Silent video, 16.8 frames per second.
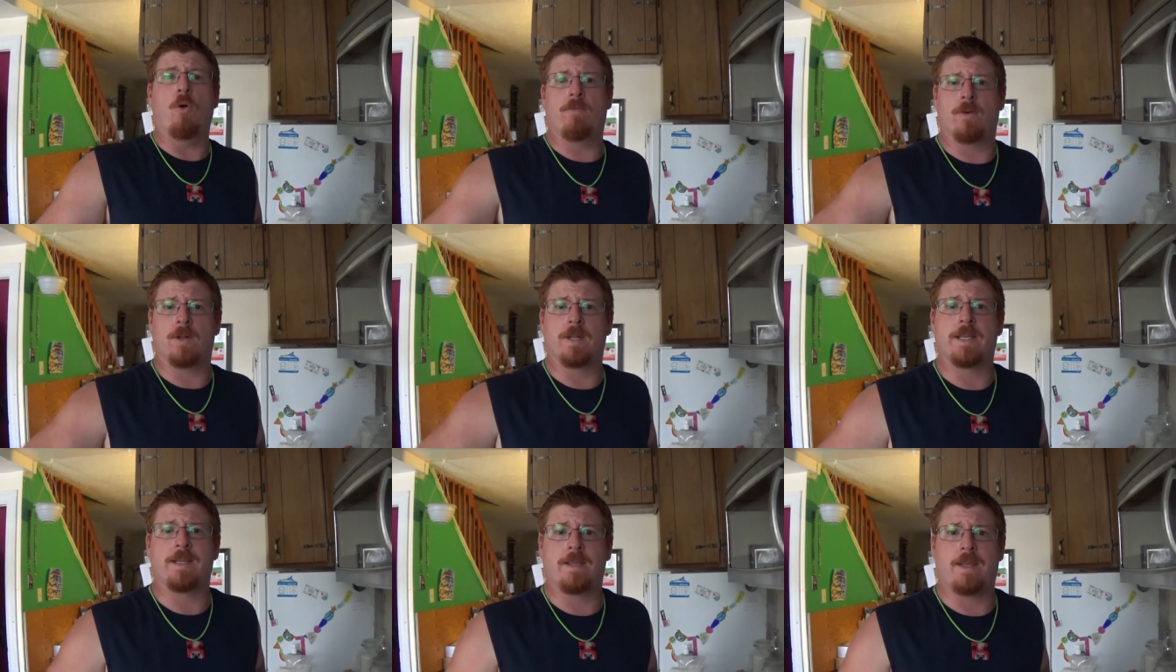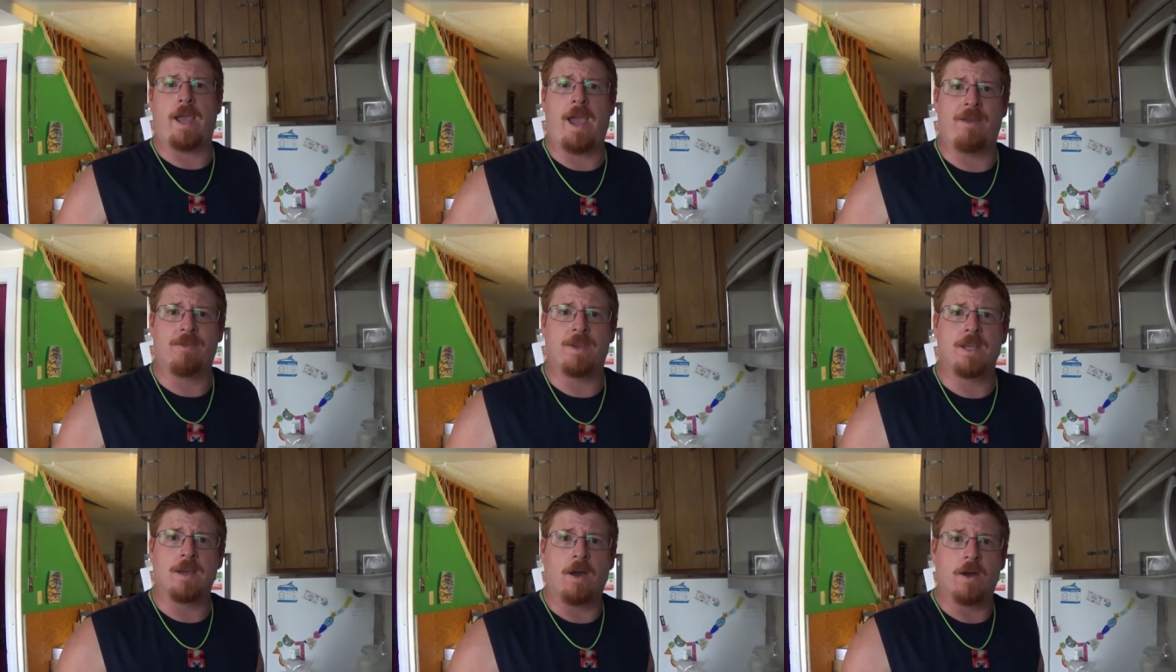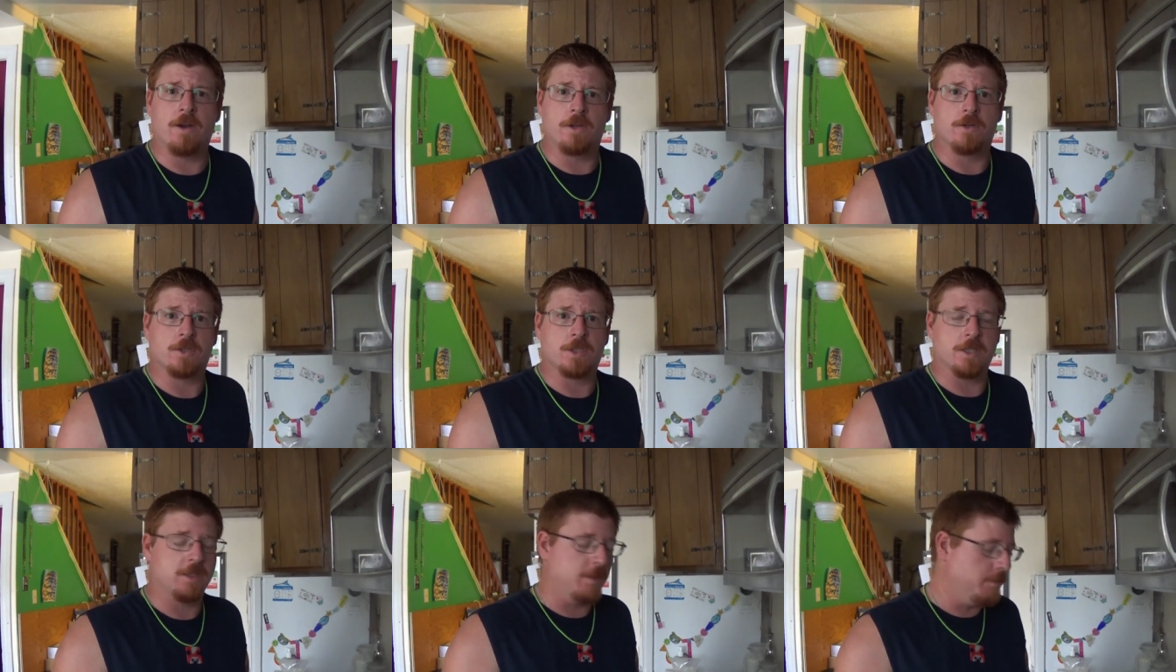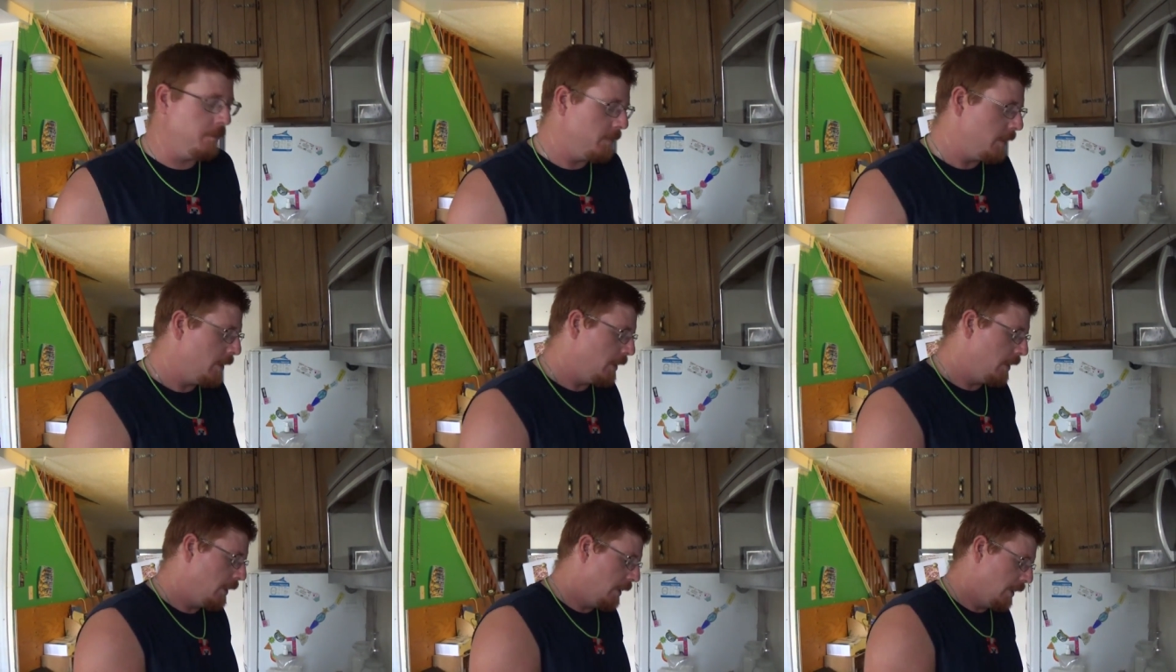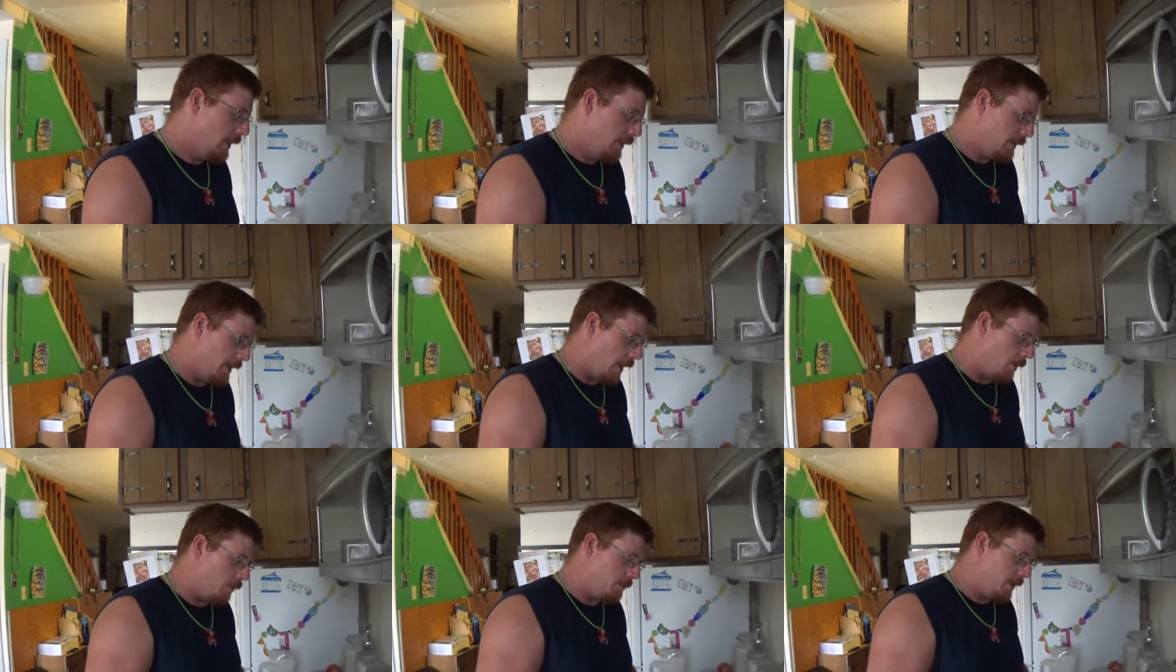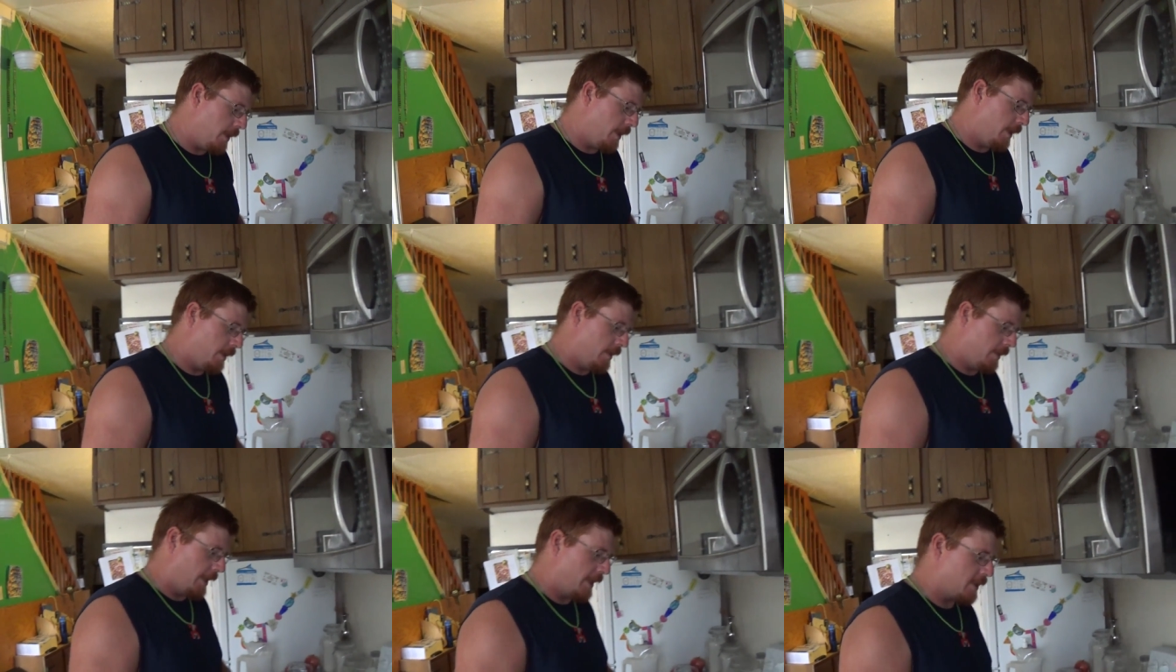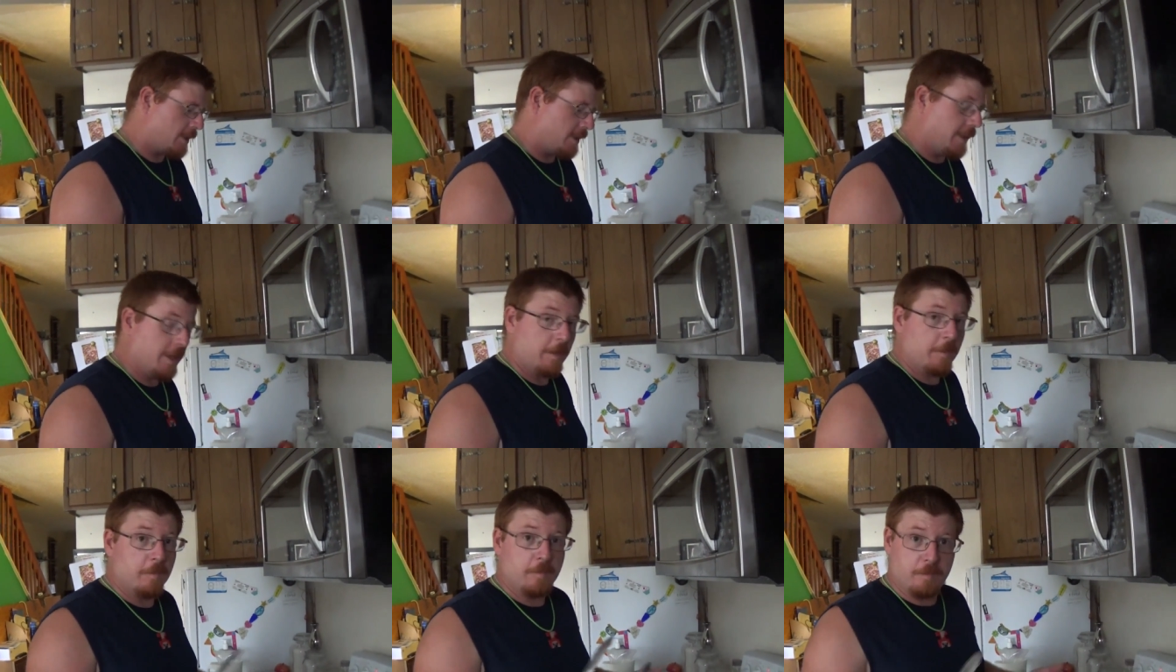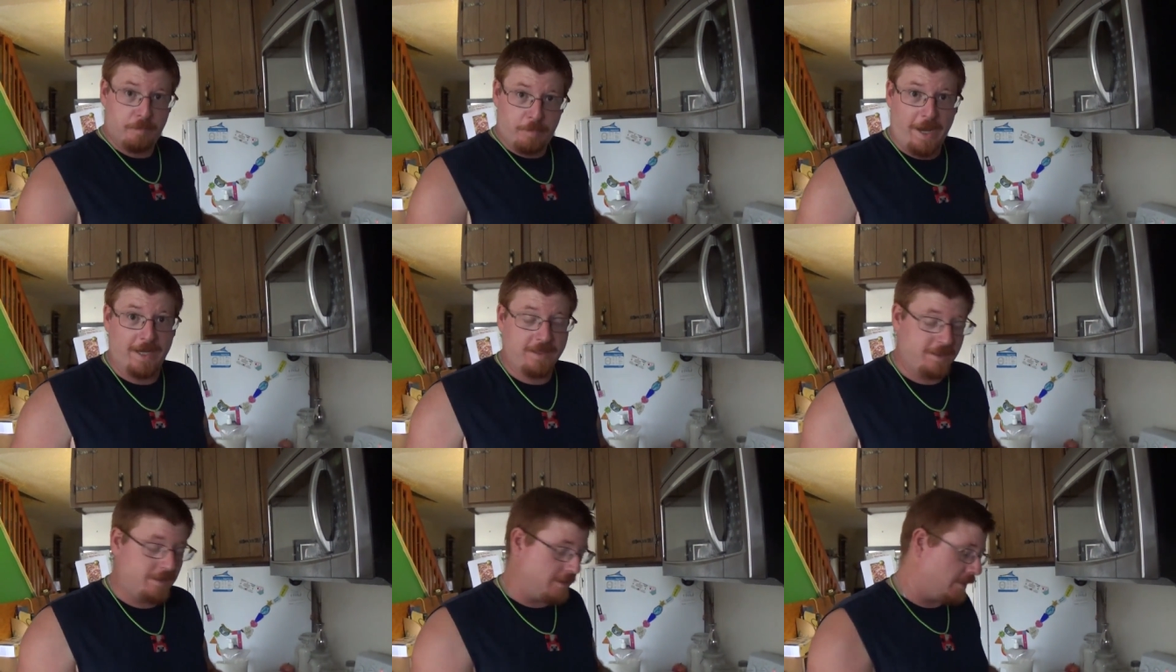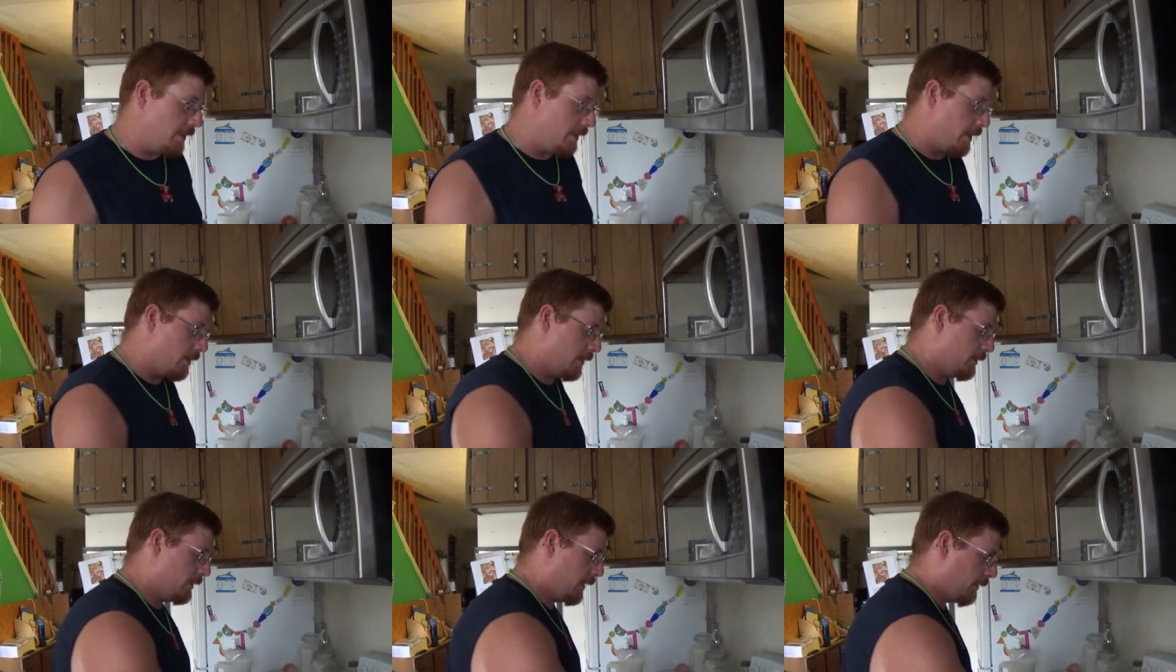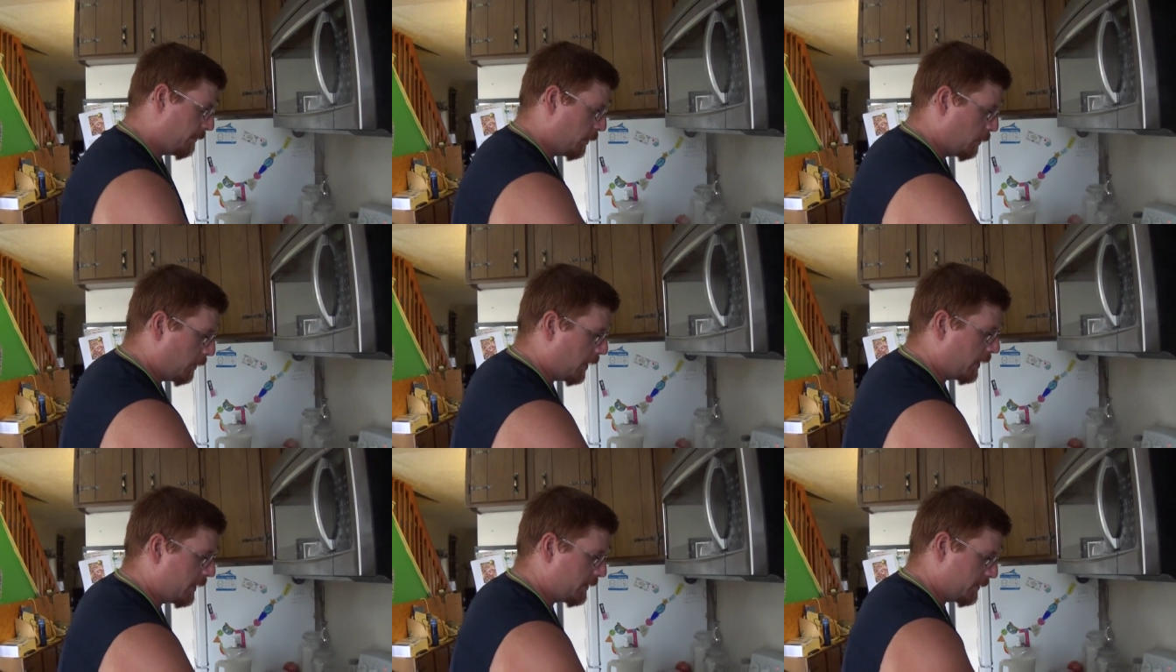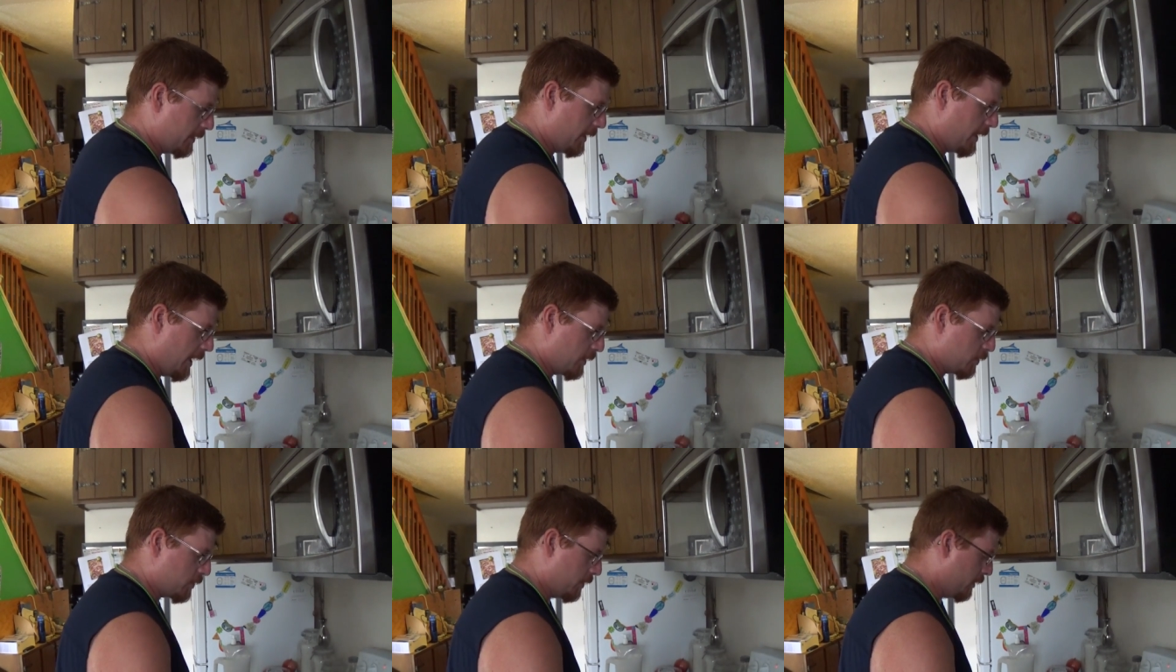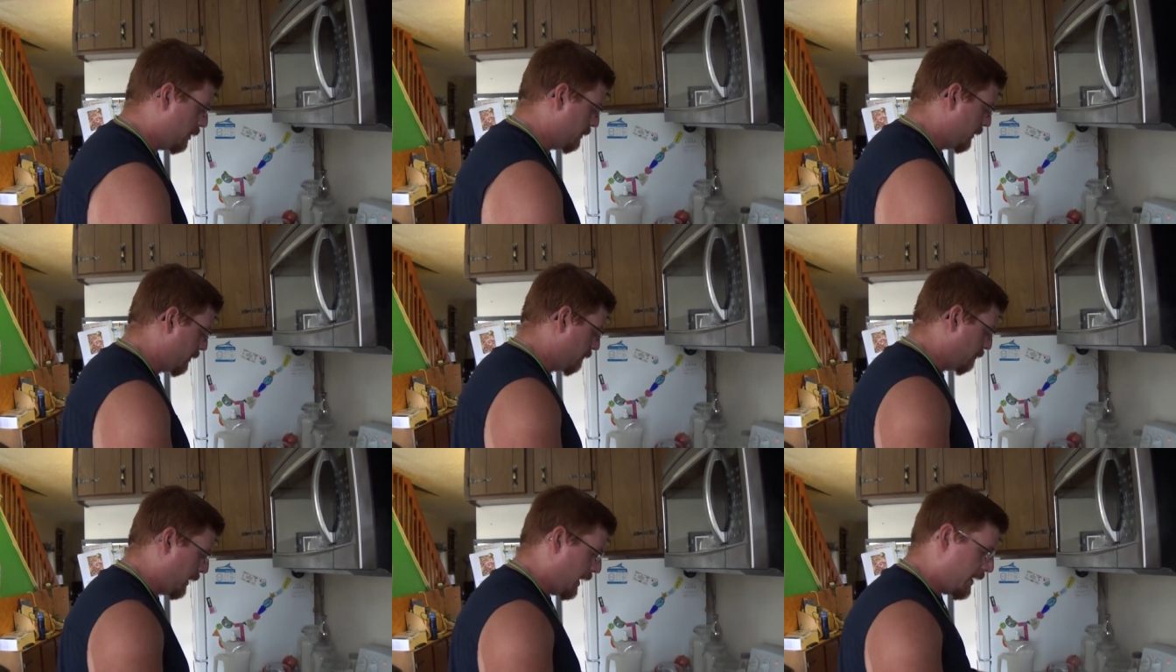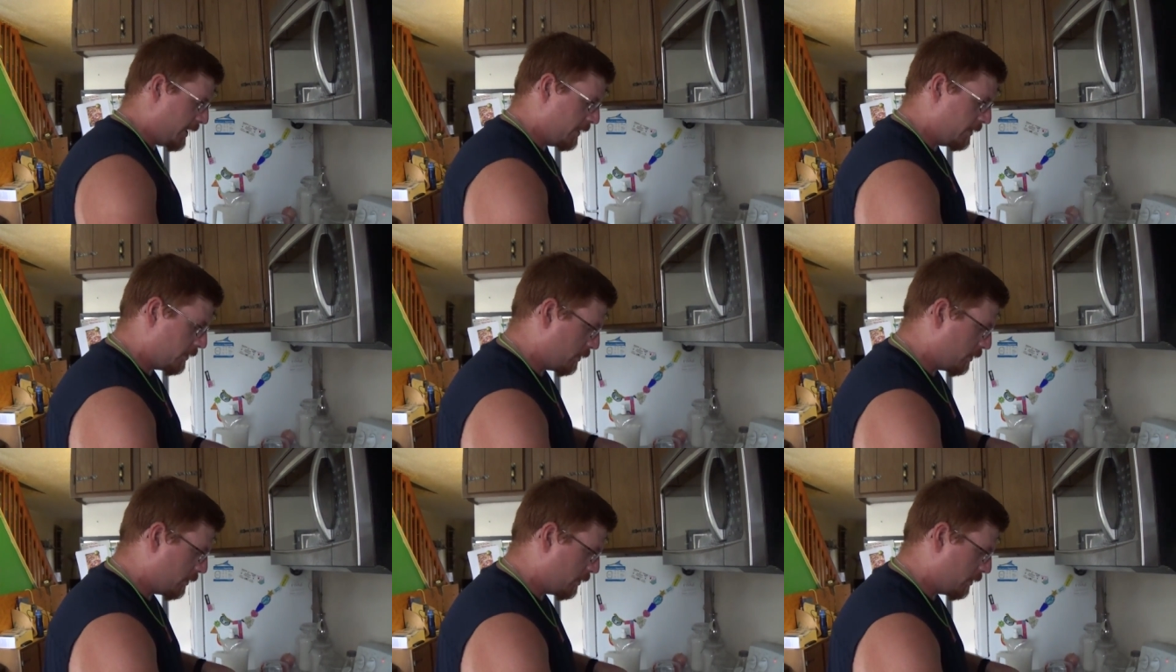overly heavy on your system. That's the best scenario. If you want the extra little bit of bacon